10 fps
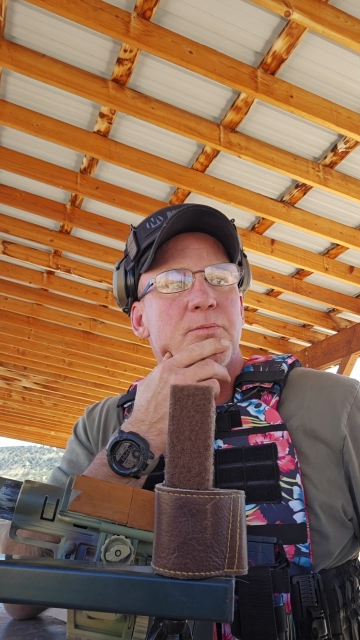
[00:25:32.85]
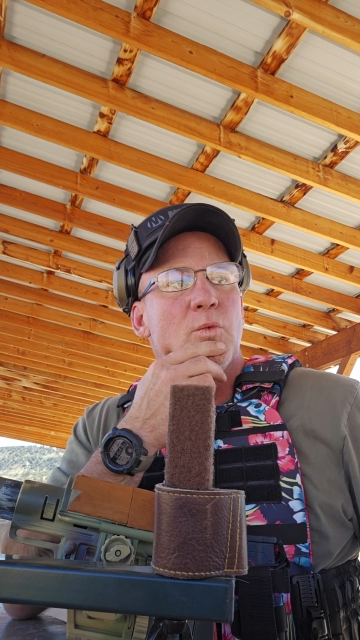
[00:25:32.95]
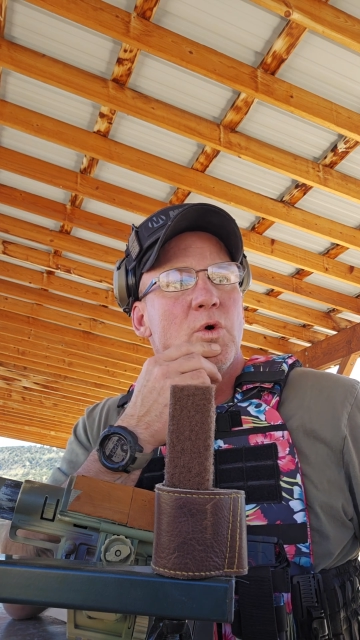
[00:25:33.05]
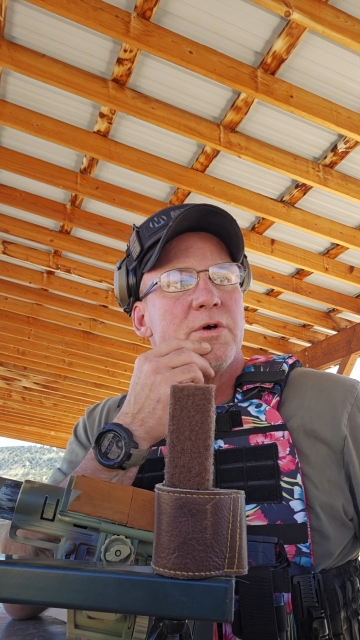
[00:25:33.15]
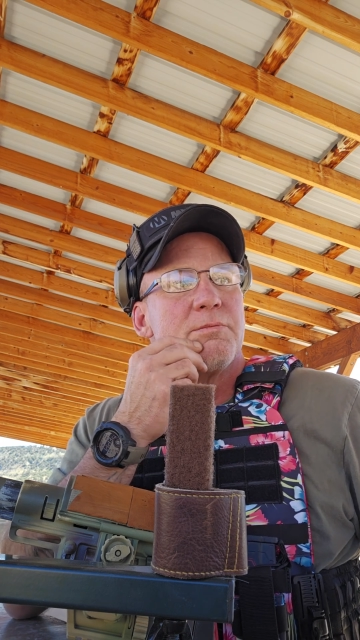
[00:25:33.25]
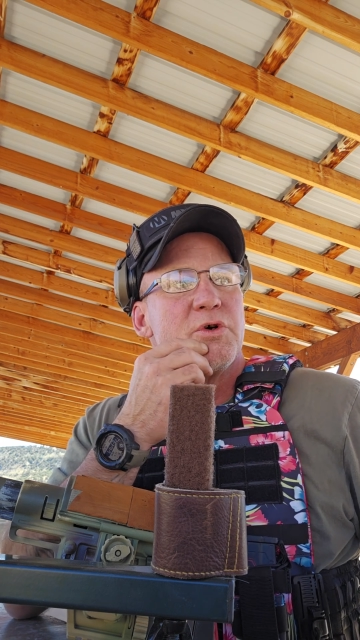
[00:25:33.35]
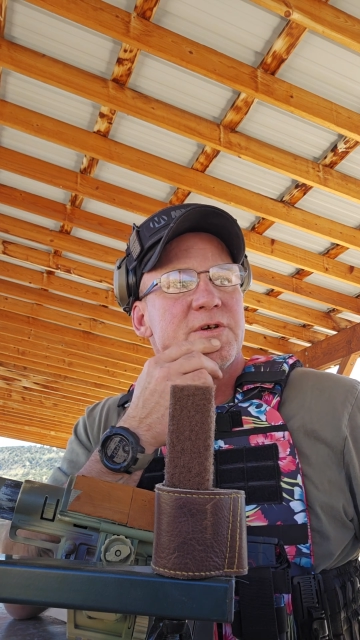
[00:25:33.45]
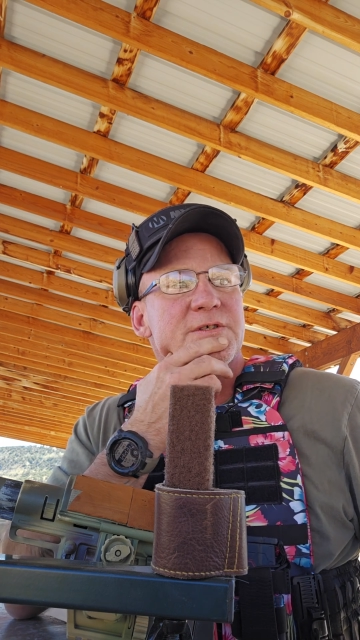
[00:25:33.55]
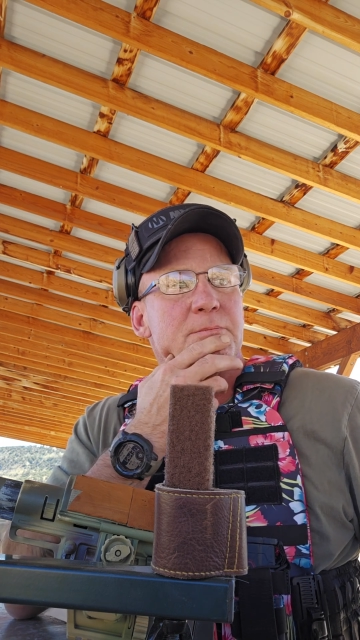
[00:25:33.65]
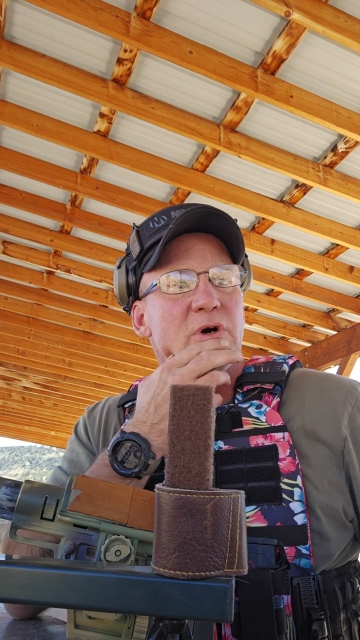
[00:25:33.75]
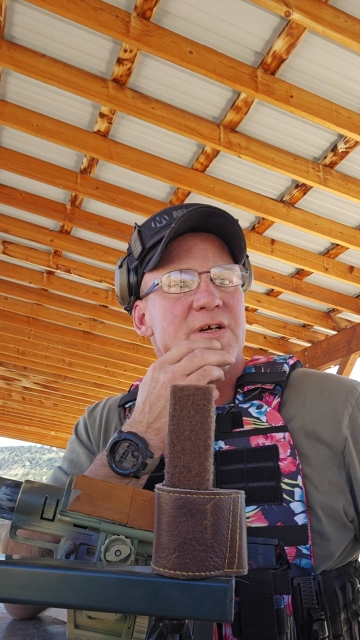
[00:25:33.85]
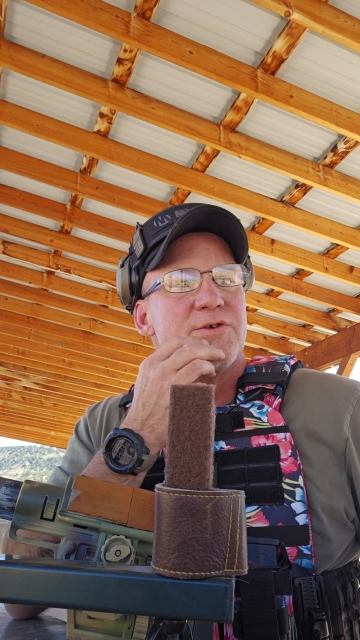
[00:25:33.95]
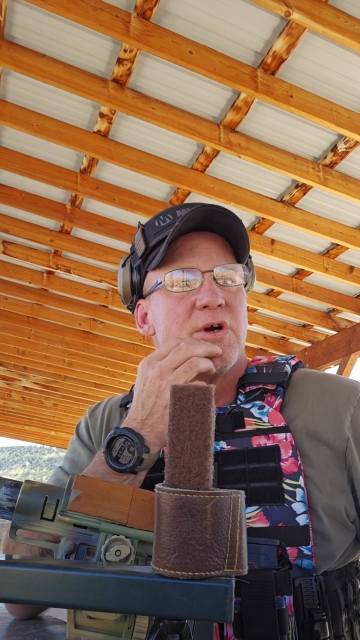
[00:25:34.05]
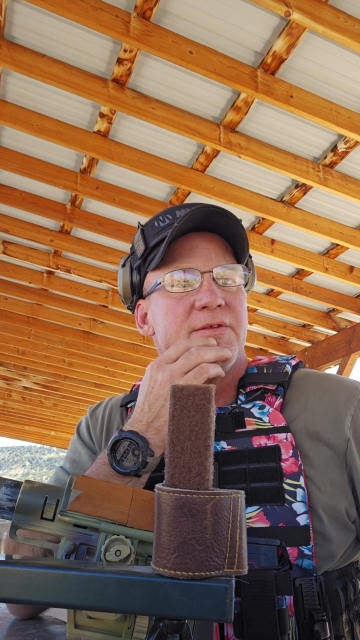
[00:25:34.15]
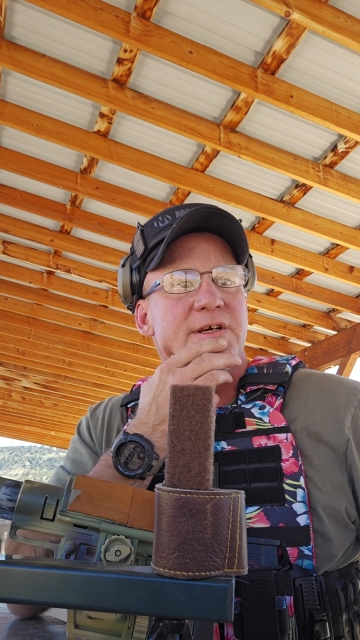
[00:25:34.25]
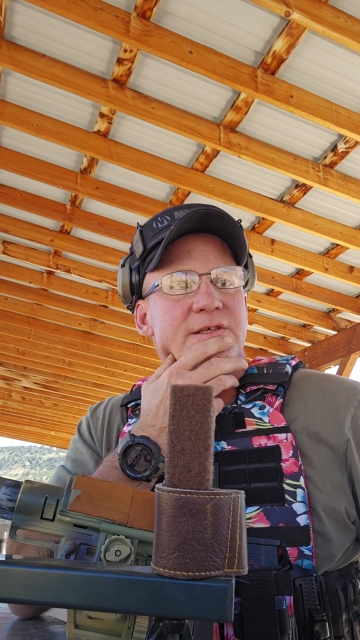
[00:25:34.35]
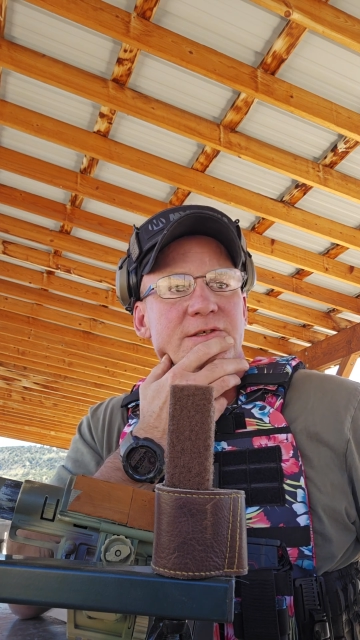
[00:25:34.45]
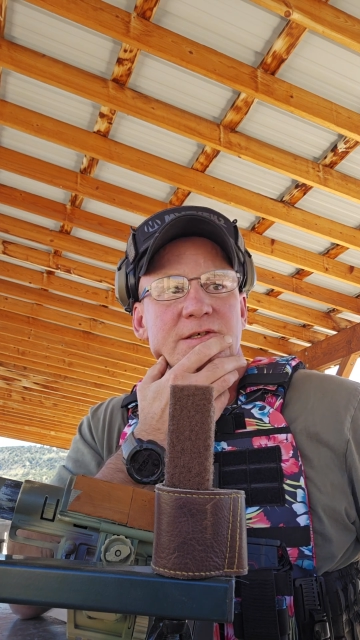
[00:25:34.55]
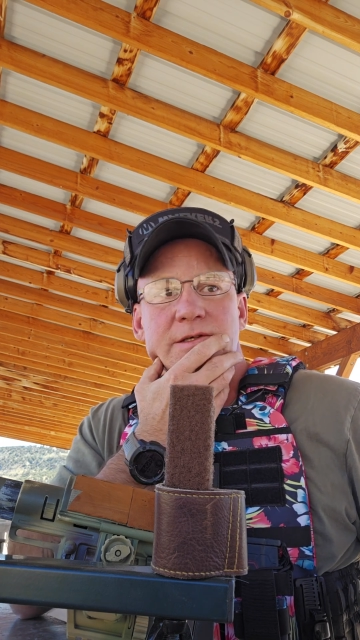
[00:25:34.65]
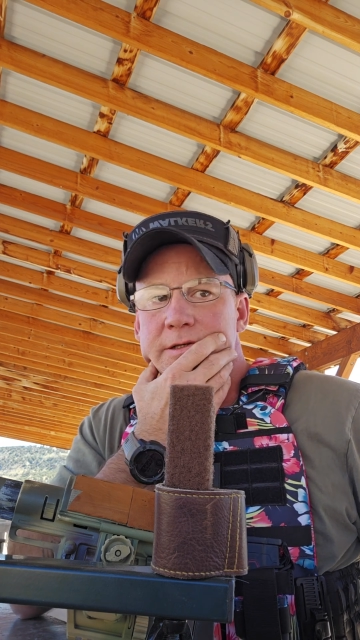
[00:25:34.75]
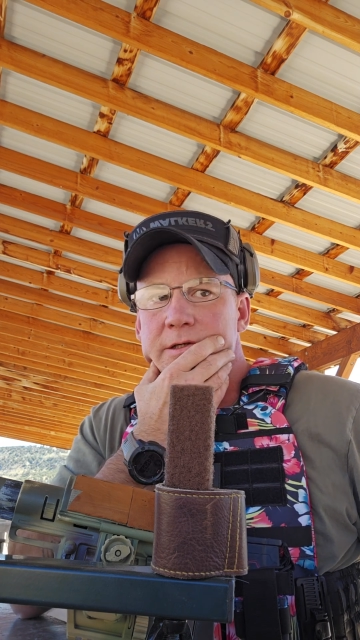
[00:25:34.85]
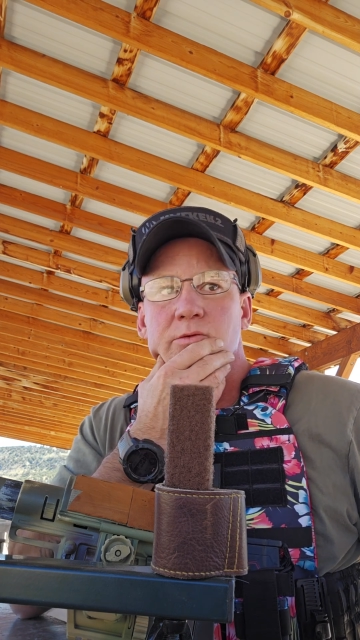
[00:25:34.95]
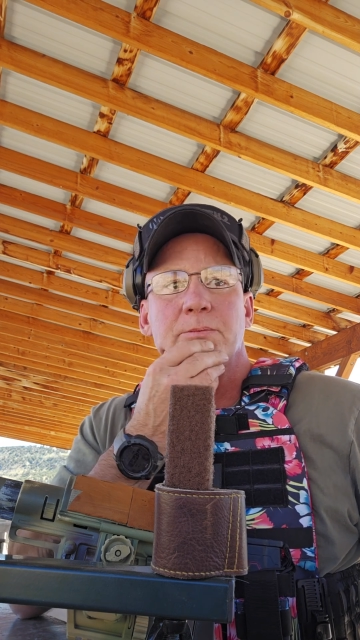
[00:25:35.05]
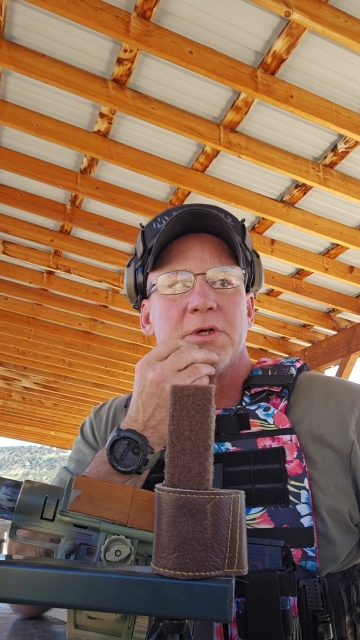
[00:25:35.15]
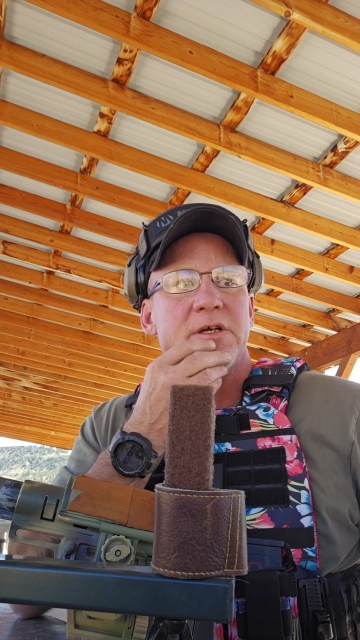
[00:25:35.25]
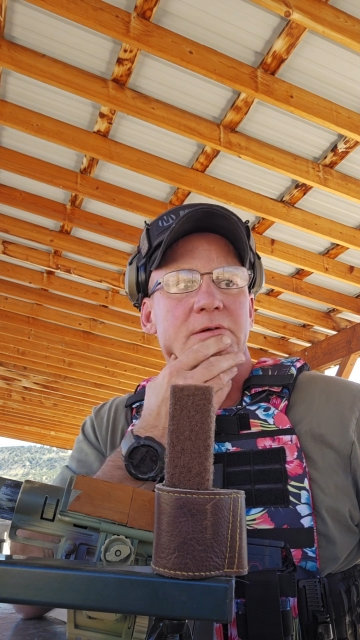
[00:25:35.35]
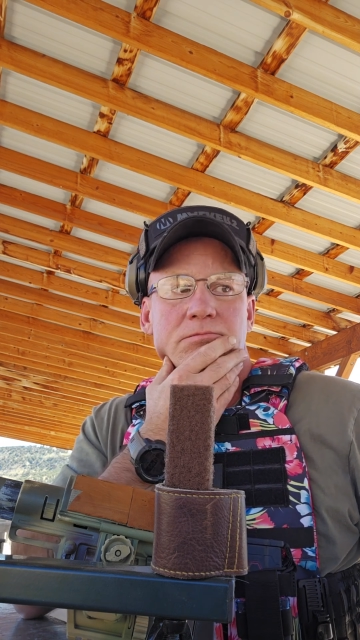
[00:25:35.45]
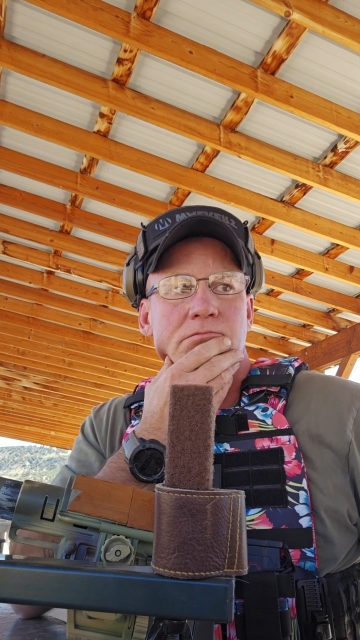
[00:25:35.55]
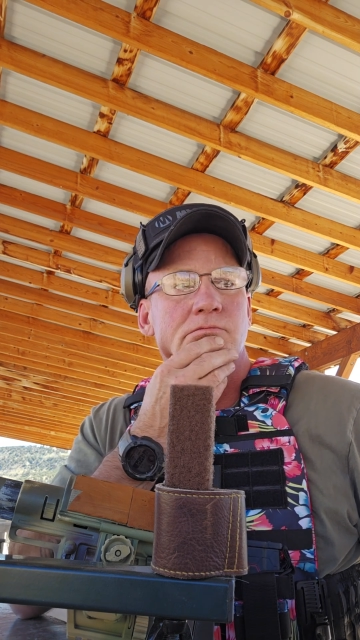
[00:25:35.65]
were to put a suppressor on this, you would be